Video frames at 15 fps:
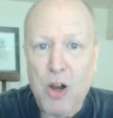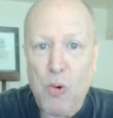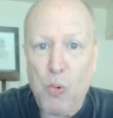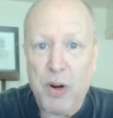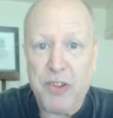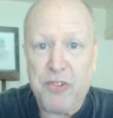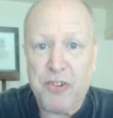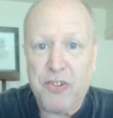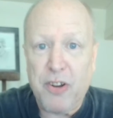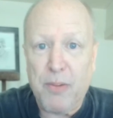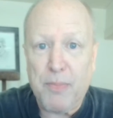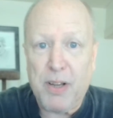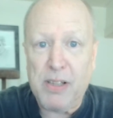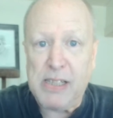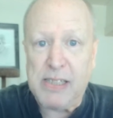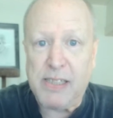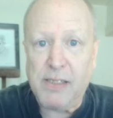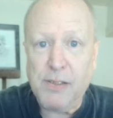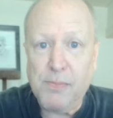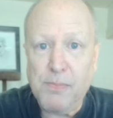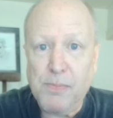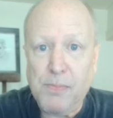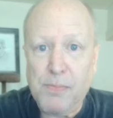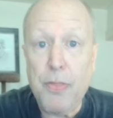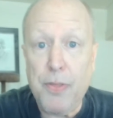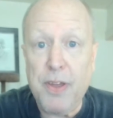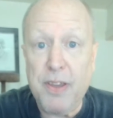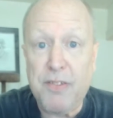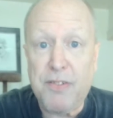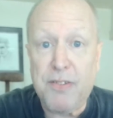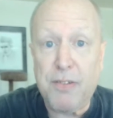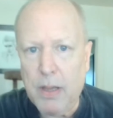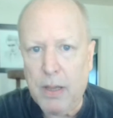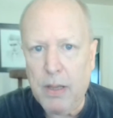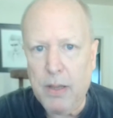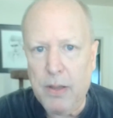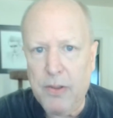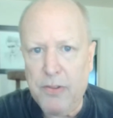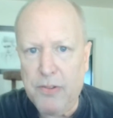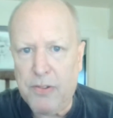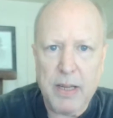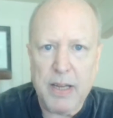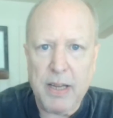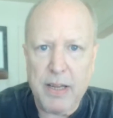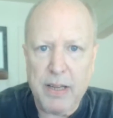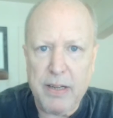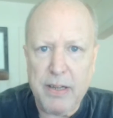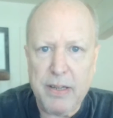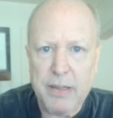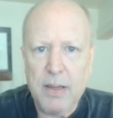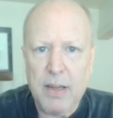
What is a jump cut? This is an